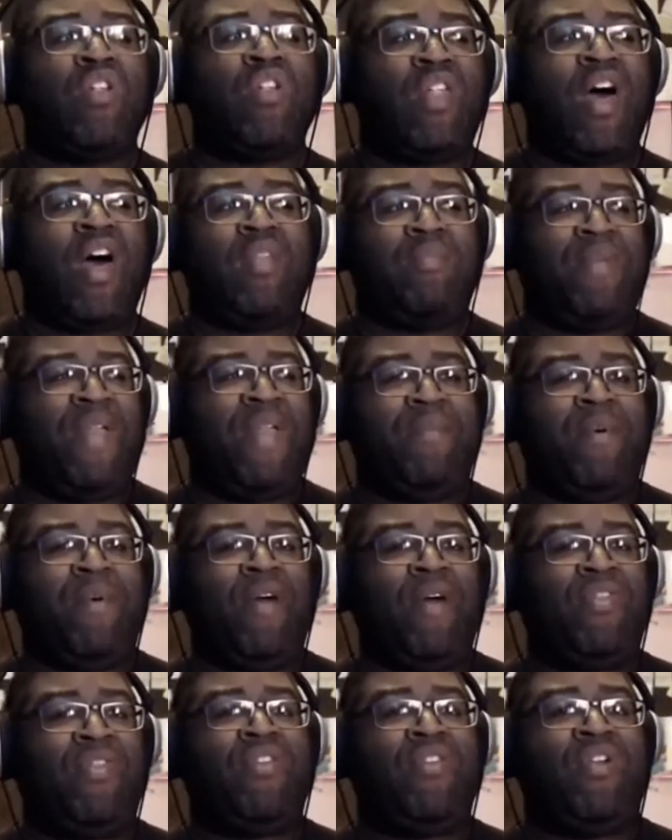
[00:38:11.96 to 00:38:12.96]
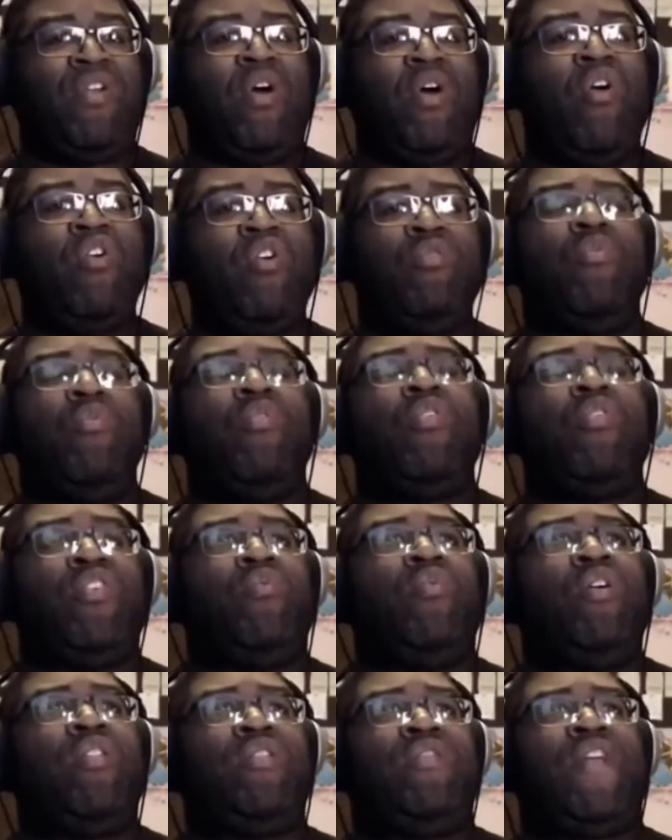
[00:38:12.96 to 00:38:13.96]
a lot of people out there that own more than
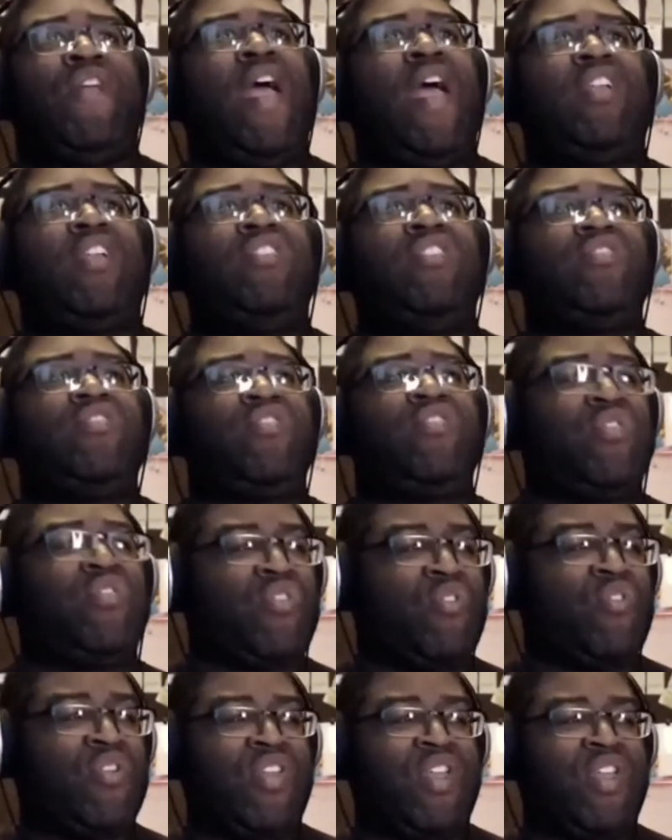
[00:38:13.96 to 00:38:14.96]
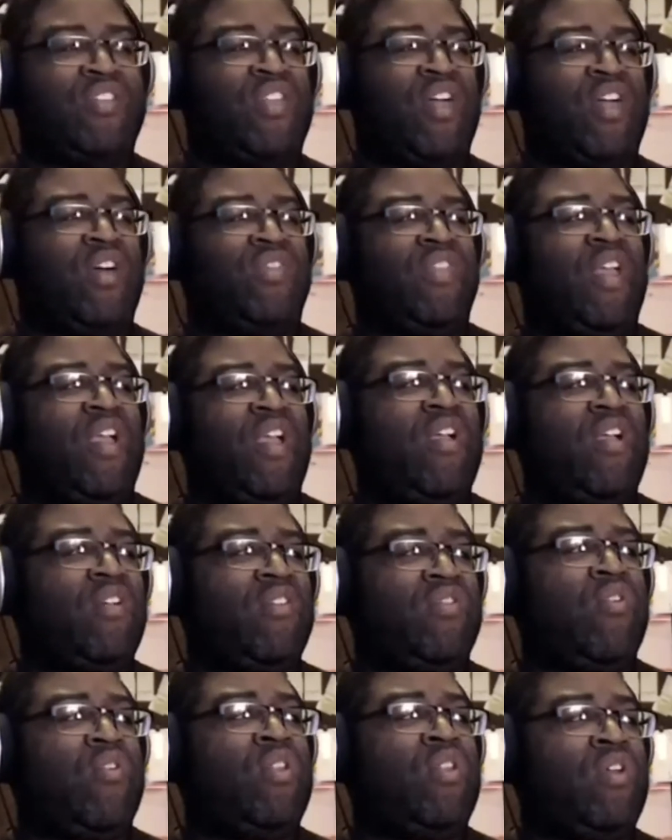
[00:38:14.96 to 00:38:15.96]
one faction. So throwing things out there,
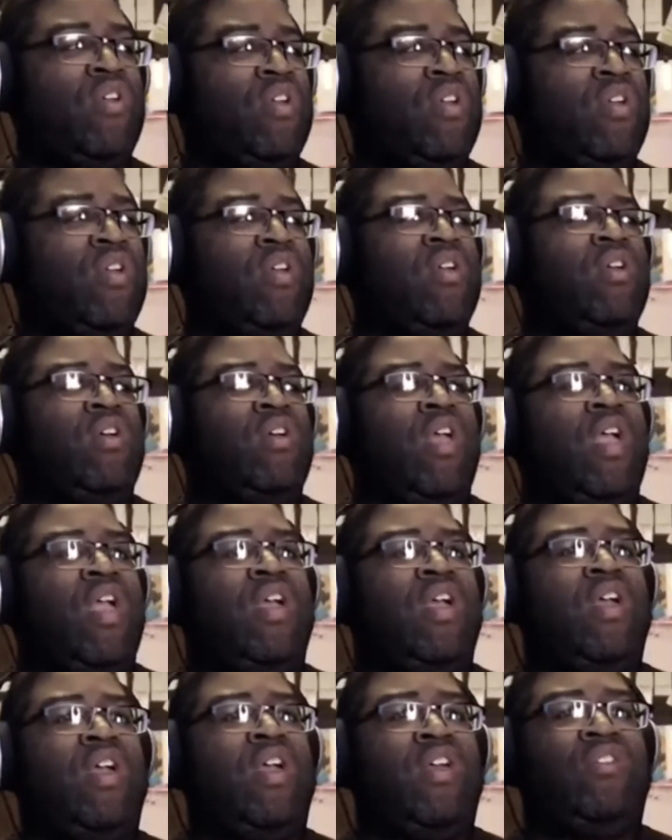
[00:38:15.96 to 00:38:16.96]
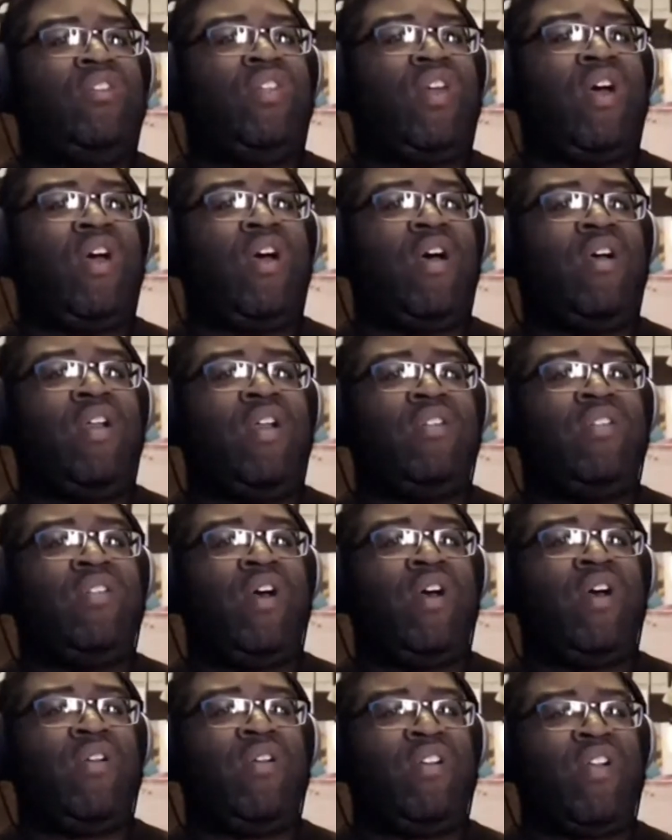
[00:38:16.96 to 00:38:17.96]
is
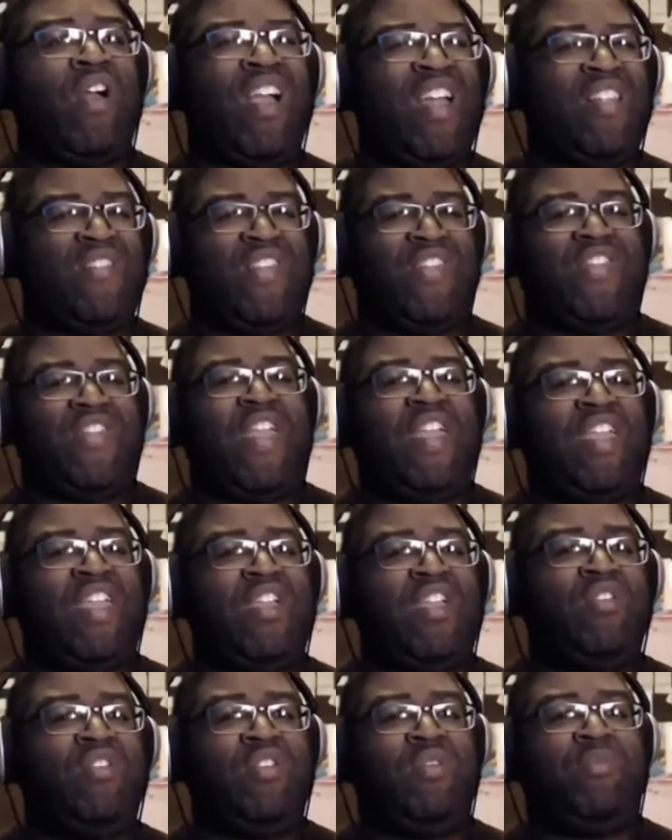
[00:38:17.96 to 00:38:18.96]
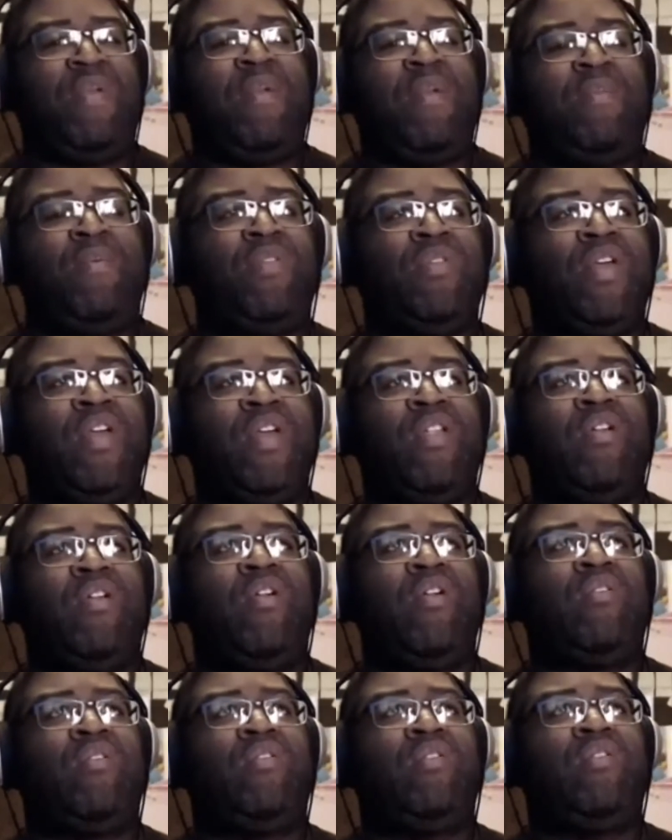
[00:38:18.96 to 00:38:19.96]
a kind of a thank you to the people that
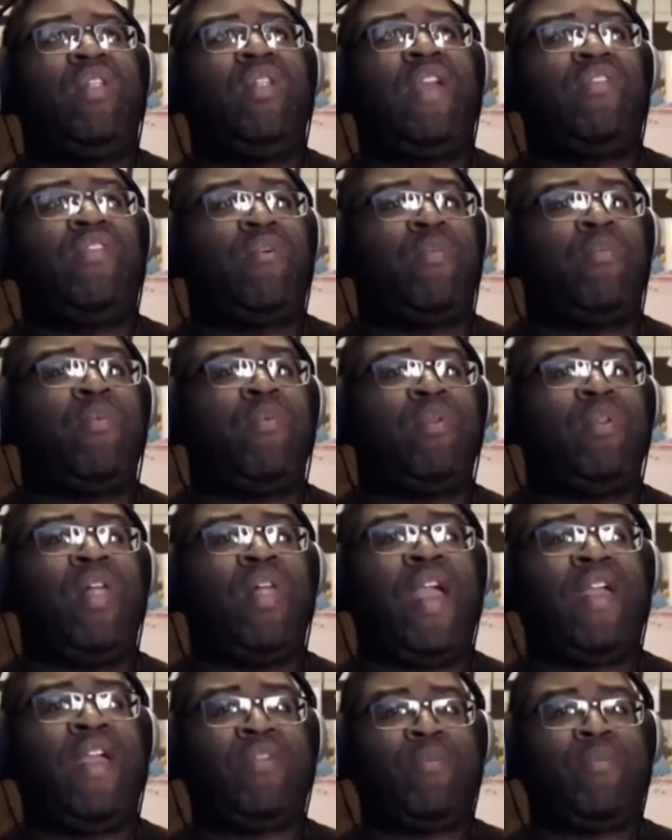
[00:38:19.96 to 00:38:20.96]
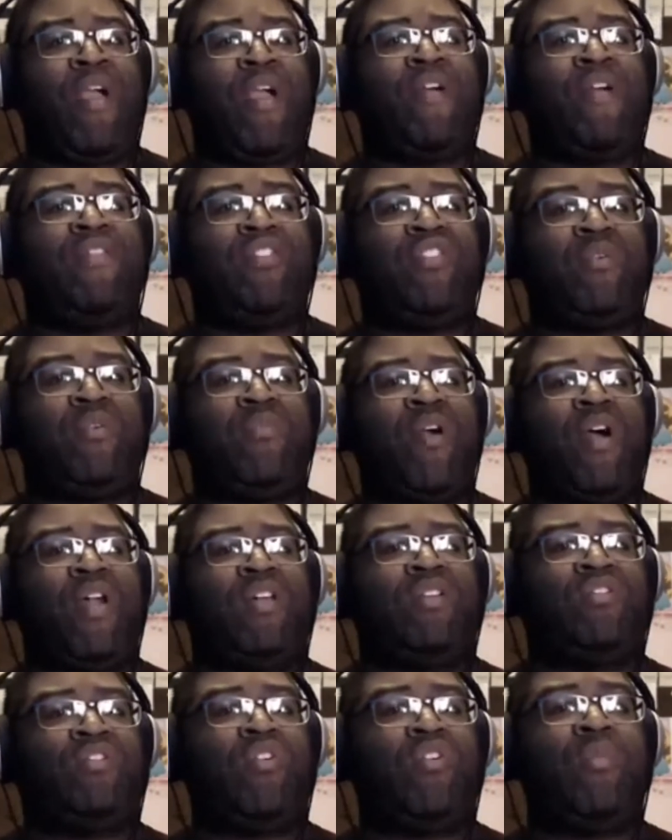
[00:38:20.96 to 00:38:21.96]
are like the Privateer
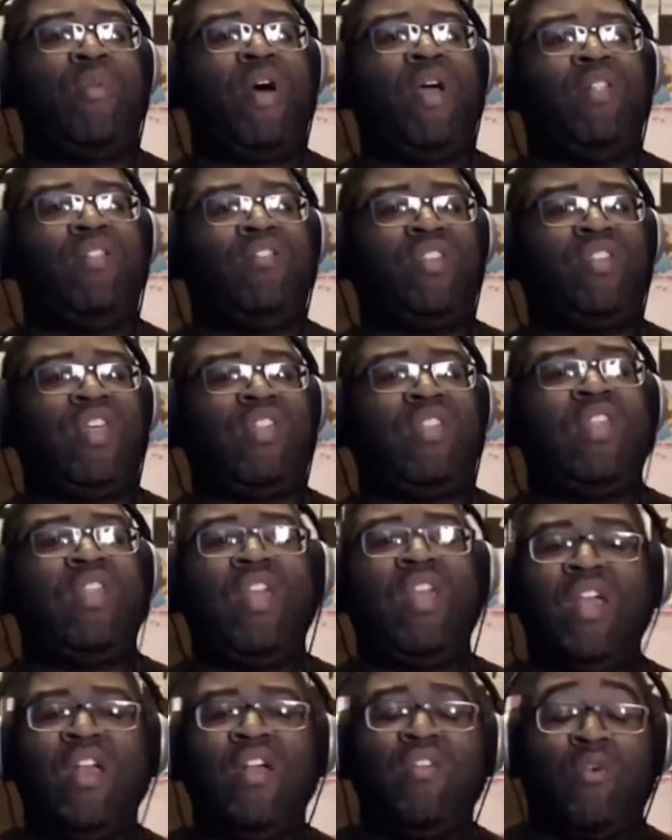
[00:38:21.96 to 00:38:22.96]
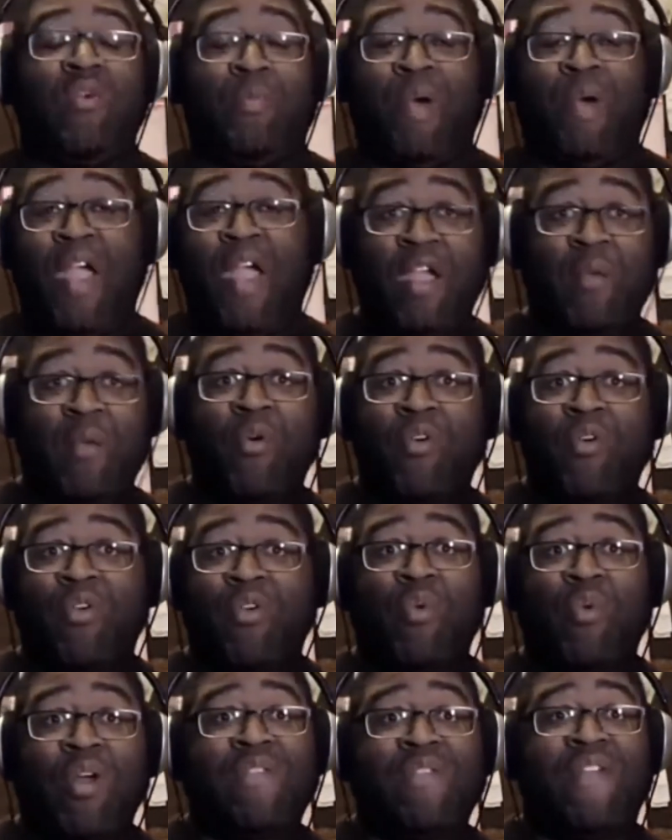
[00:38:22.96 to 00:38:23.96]
product so much that they're buying more than
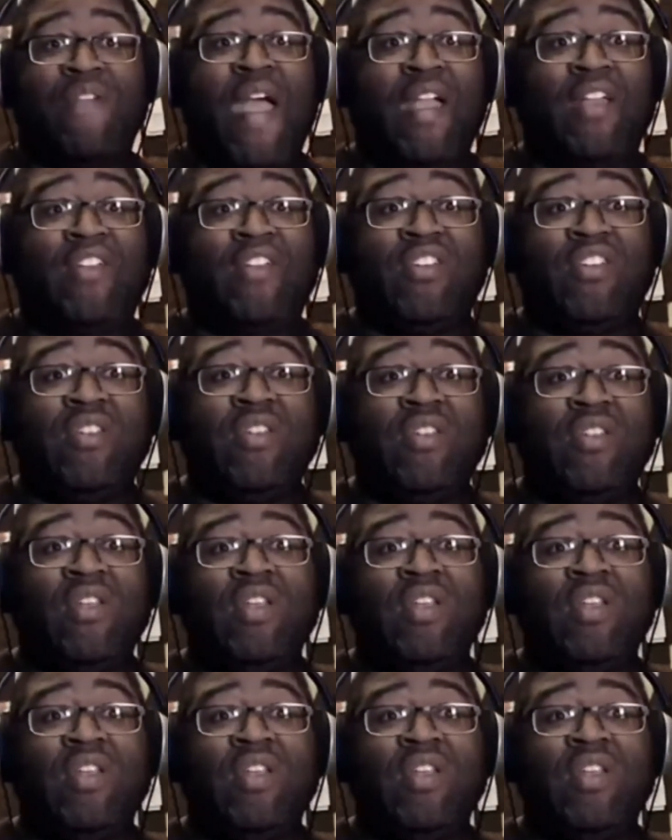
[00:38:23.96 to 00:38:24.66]
one faction.